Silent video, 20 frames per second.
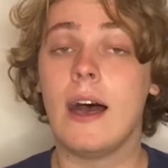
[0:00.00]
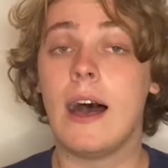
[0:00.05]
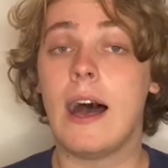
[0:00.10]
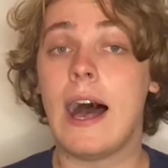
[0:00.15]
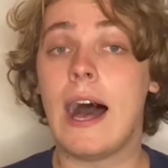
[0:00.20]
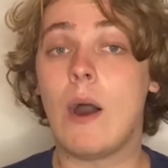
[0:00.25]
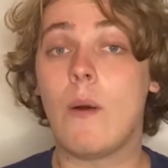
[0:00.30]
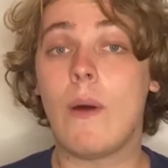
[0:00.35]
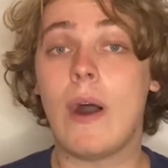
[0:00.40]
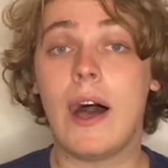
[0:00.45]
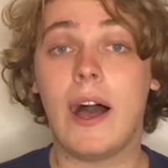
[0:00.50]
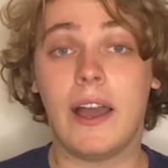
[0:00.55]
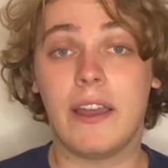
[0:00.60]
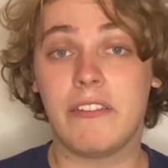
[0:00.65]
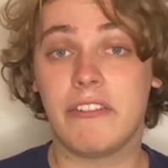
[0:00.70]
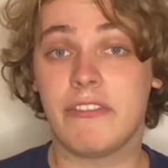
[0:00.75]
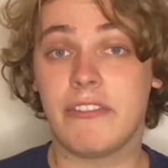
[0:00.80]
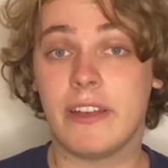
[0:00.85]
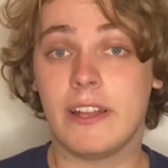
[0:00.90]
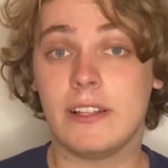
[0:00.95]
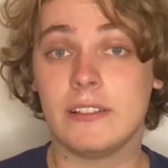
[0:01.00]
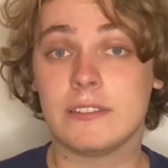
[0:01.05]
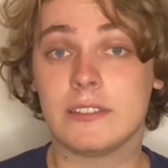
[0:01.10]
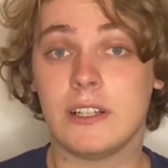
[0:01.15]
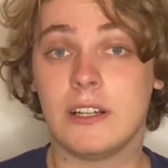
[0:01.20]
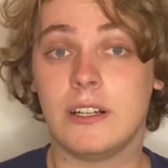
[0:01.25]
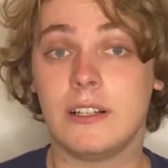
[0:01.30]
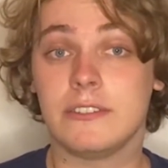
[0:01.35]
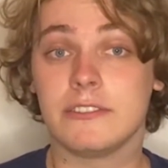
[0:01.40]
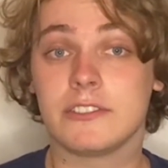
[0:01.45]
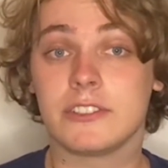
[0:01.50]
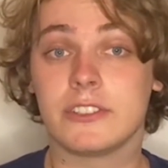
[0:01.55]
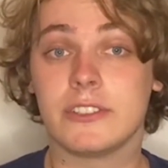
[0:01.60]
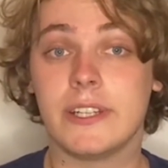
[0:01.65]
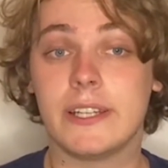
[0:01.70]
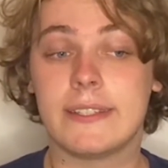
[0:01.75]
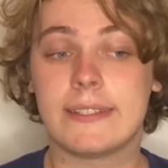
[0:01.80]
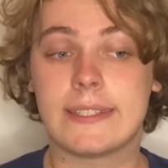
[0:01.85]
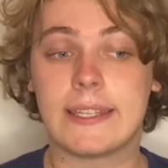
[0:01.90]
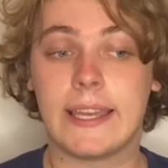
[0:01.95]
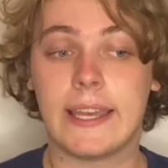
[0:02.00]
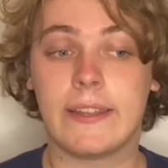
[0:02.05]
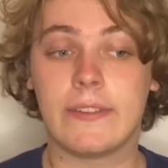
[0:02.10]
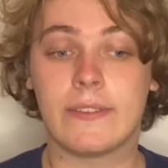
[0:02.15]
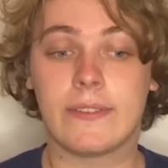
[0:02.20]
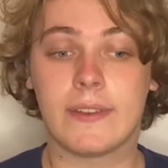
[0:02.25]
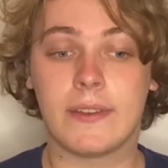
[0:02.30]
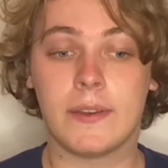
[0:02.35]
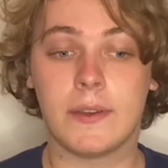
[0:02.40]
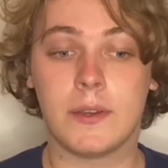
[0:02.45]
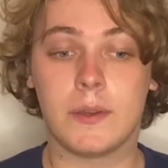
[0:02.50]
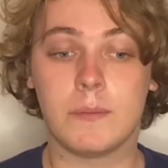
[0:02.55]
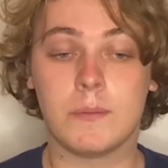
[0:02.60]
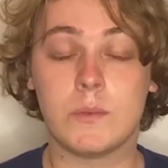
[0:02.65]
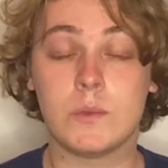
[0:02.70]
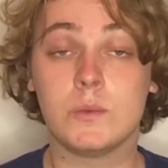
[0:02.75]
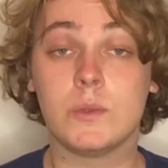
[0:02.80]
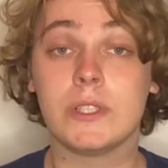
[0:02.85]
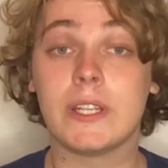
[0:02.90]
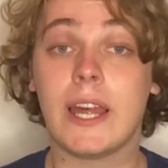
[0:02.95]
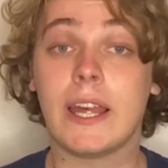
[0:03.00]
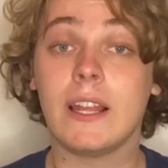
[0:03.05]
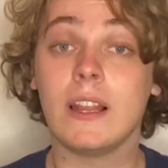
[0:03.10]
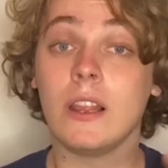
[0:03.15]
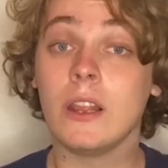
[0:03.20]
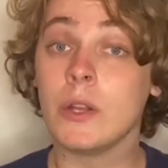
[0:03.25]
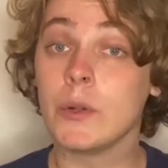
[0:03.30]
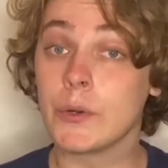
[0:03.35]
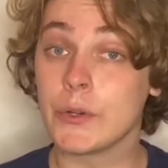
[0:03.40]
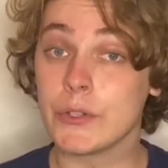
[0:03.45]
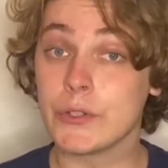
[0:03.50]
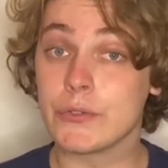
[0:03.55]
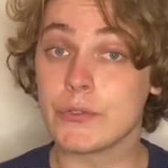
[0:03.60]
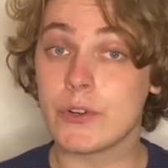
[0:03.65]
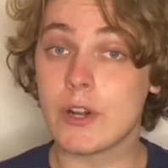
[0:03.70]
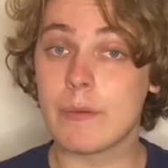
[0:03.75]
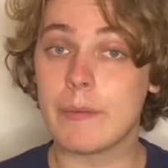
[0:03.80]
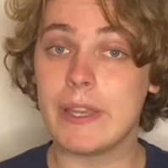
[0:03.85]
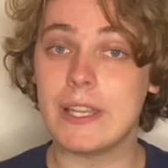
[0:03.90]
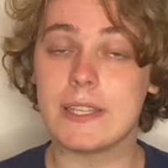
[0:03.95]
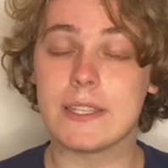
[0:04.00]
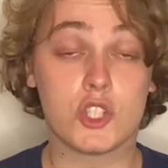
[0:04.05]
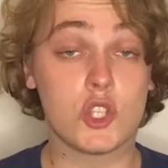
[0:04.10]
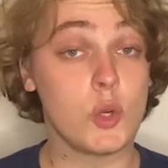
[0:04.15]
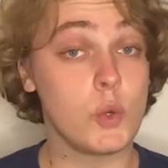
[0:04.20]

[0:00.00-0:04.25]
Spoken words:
how I felt after it and what I learned from it.